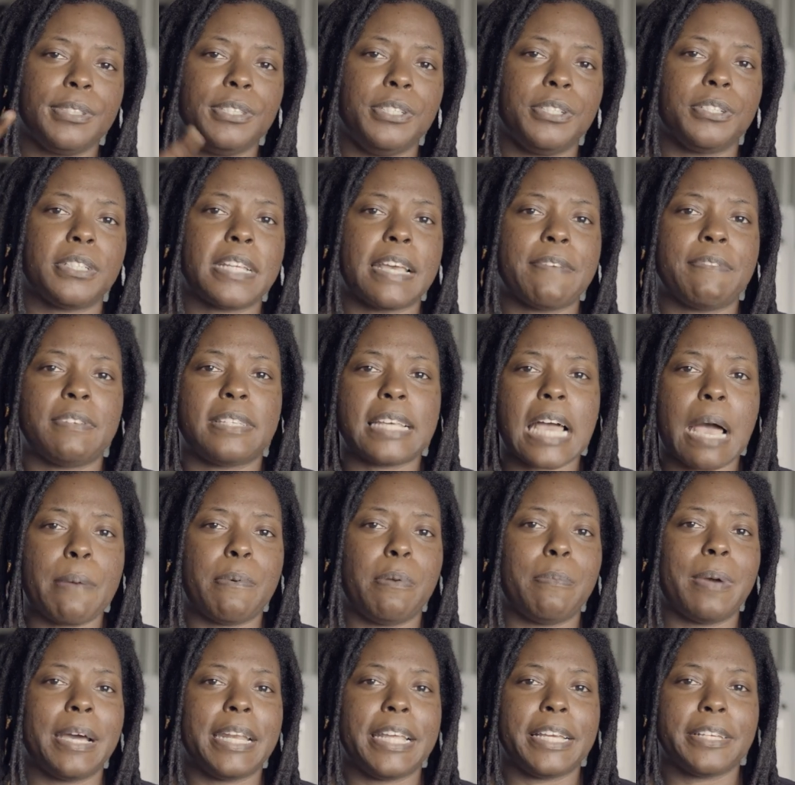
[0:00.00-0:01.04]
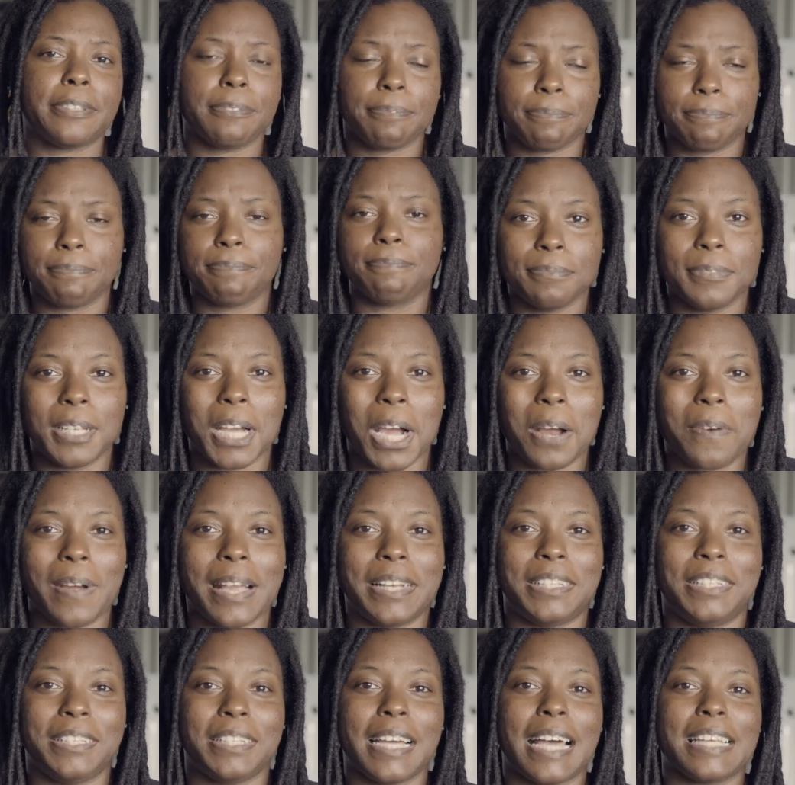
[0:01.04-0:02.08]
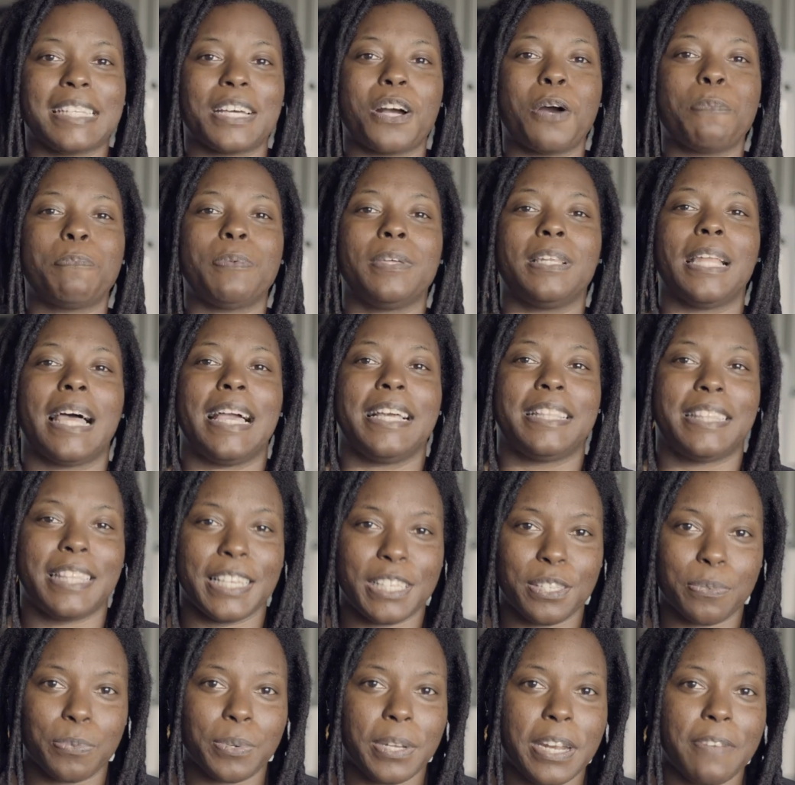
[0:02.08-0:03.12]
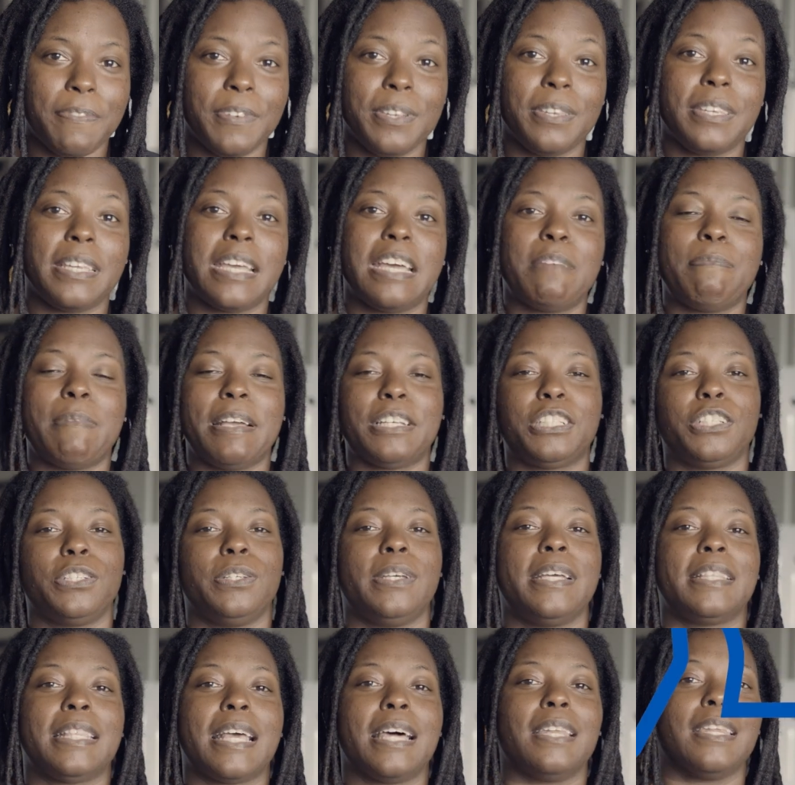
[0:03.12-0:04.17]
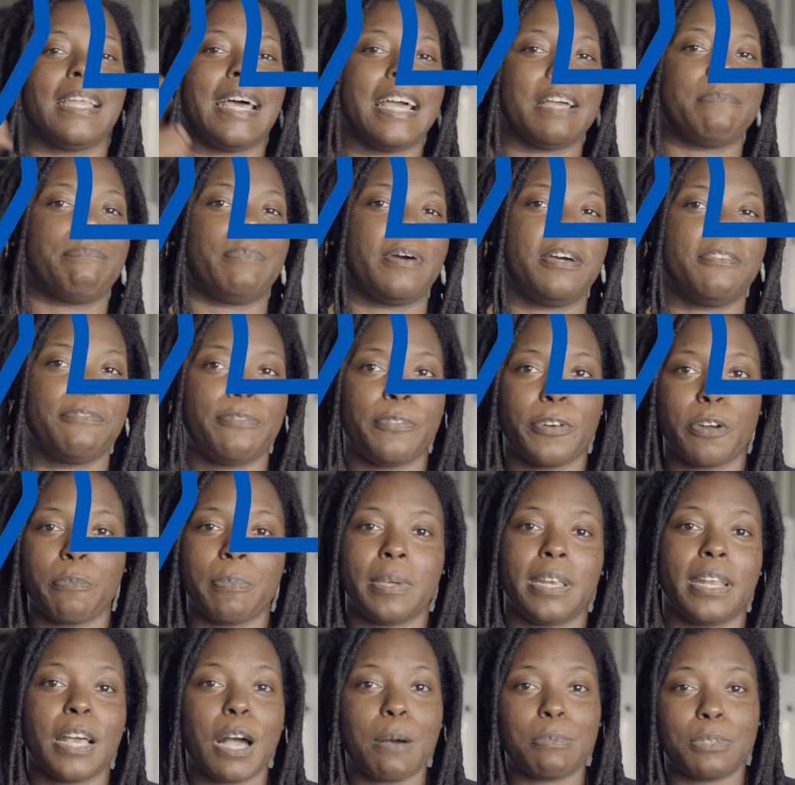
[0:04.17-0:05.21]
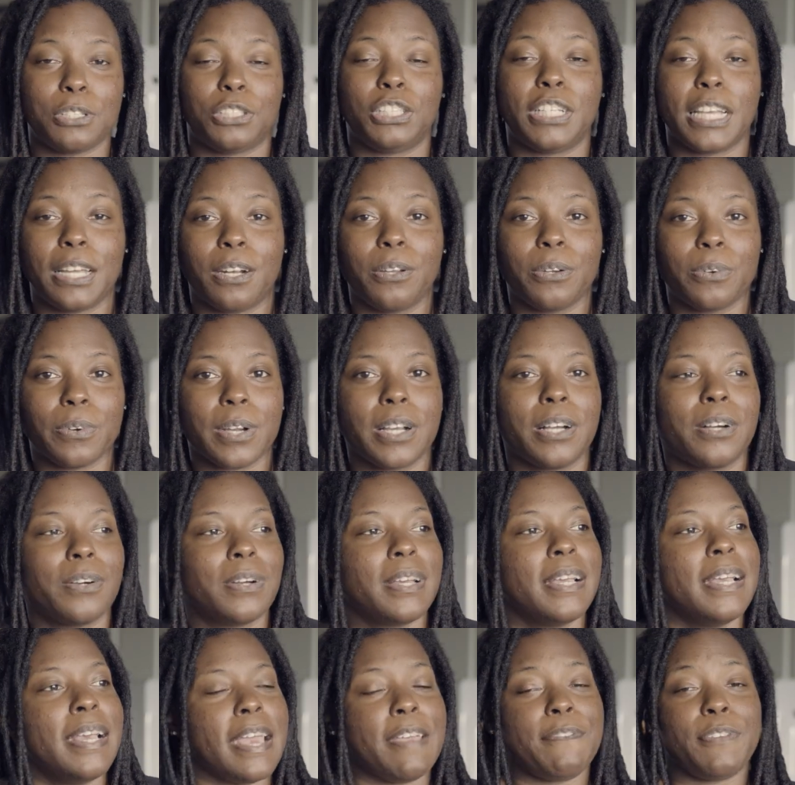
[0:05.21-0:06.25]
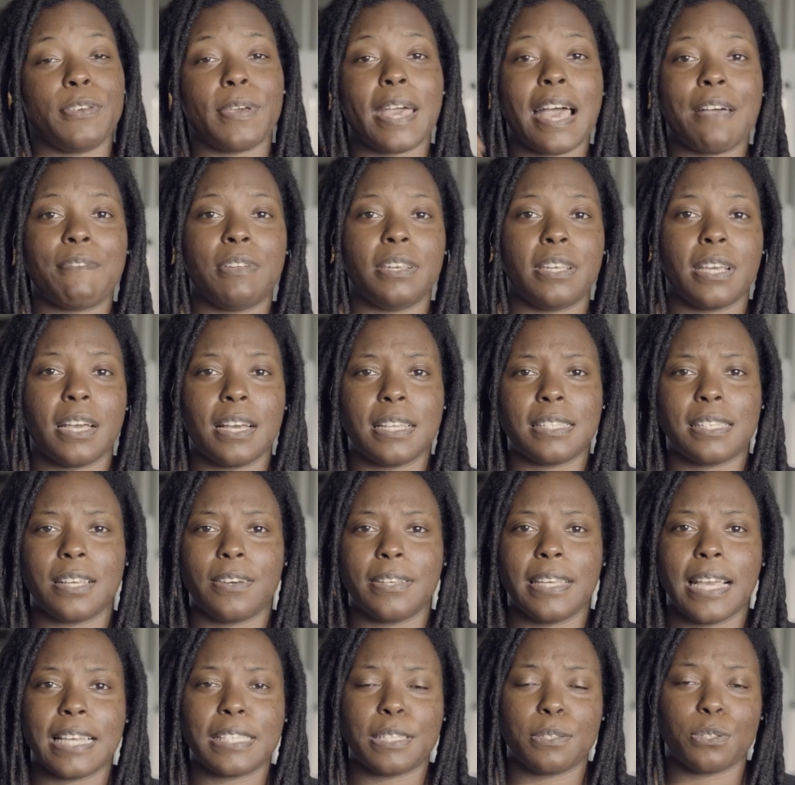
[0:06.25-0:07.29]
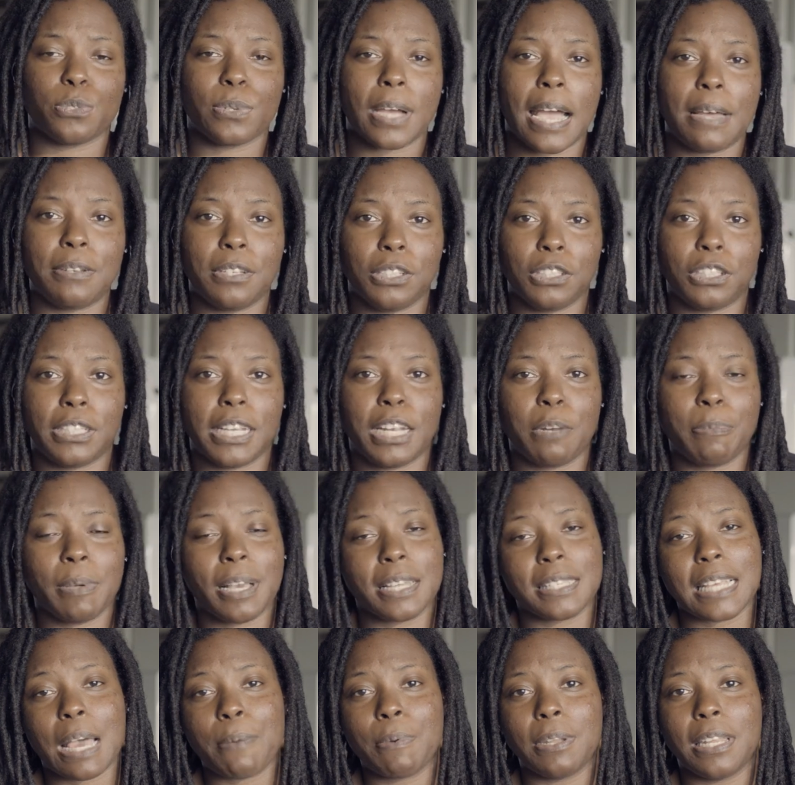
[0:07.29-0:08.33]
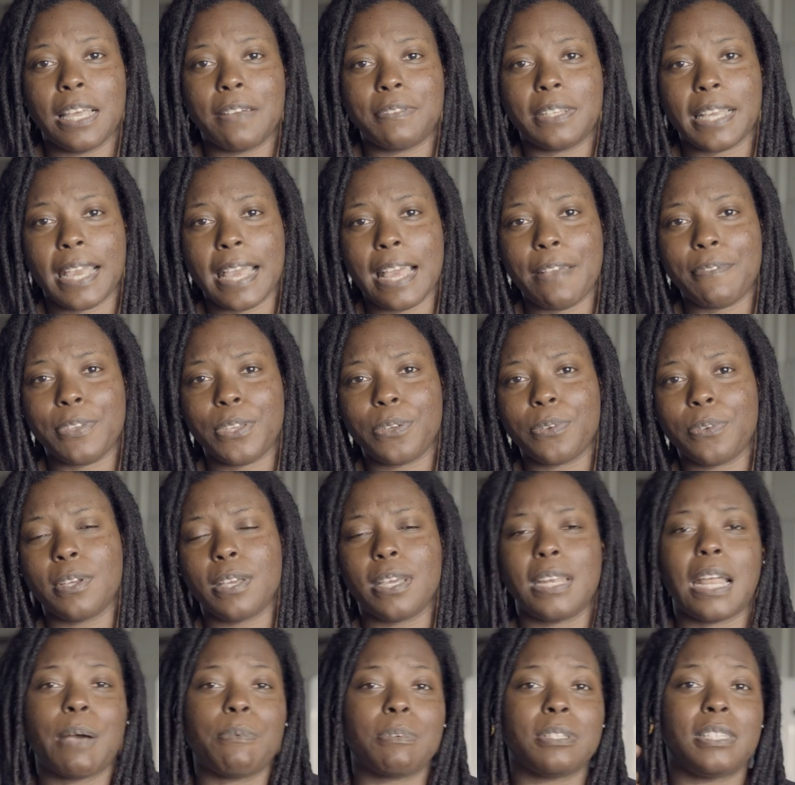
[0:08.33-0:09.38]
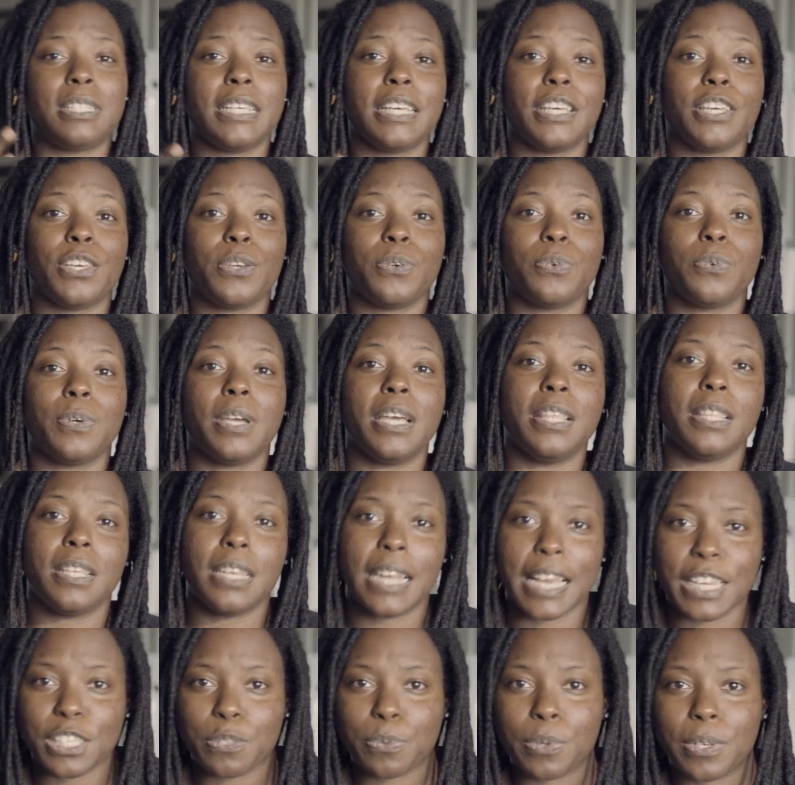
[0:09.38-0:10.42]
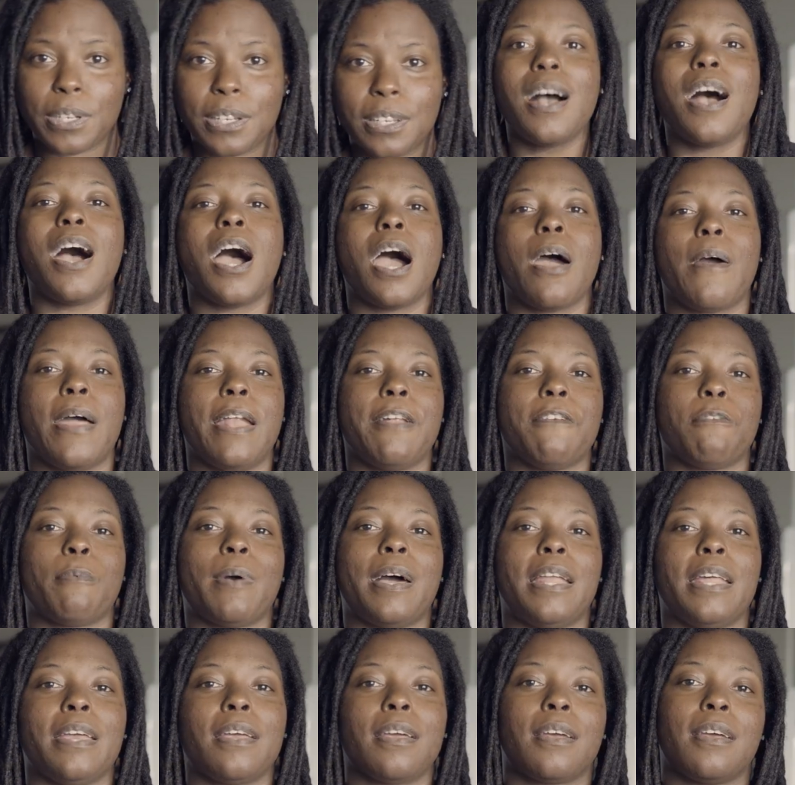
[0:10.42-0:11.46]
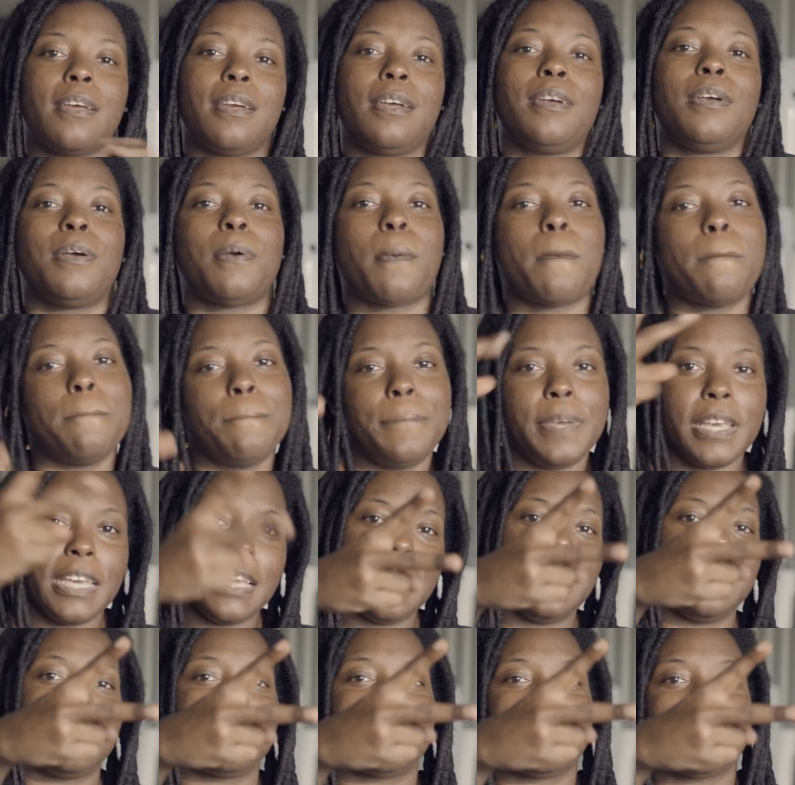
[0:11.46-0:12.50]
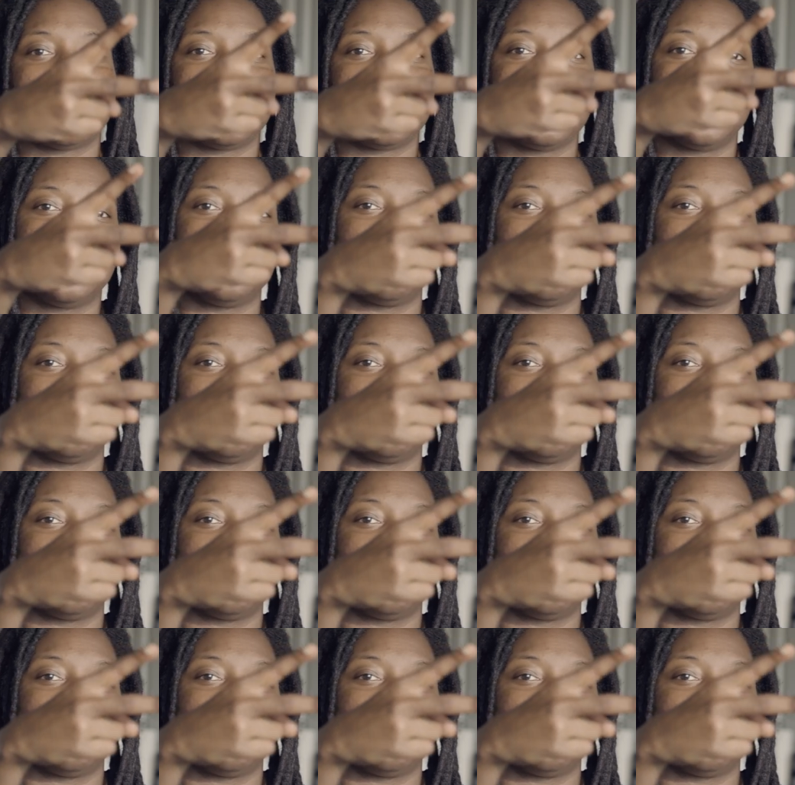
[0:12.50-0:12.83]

You're saving time and money. All right, you guys, I hope you liked this one. If you did, make sure you hit that like button for me. It helps the channel grow. If you haven't done so yet, subscribe to the channel, because I would love to have you. And I will see you in the next one. All right, everybody. Peace.